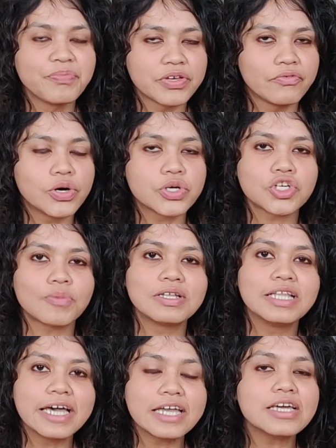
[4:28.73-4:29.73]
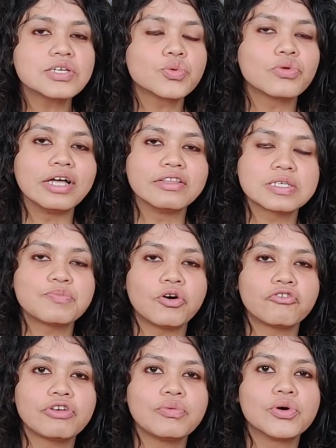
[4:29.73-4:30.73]
workshop. The ladies who run this
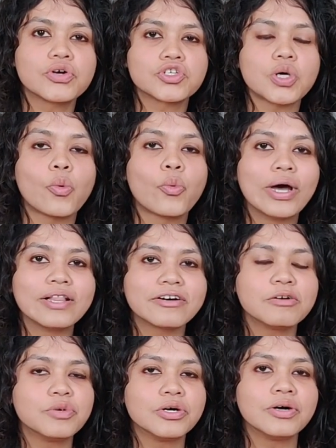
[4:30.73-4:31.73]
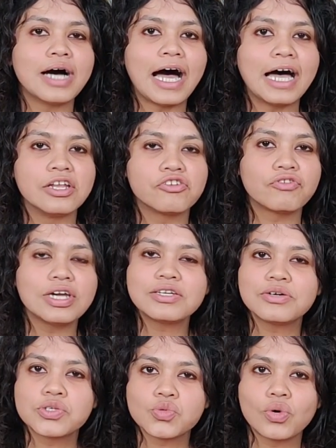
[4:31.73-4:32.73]
pottery workshop welcome her and
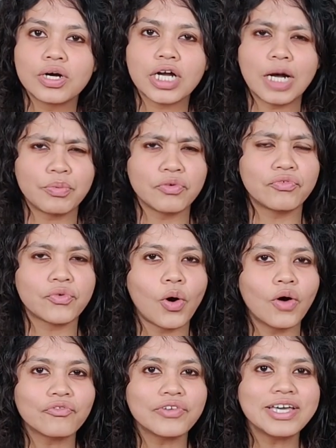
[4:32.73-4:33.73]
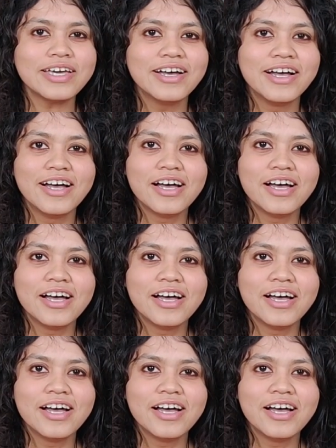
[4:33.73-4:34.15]
treat her to a cup of coffee.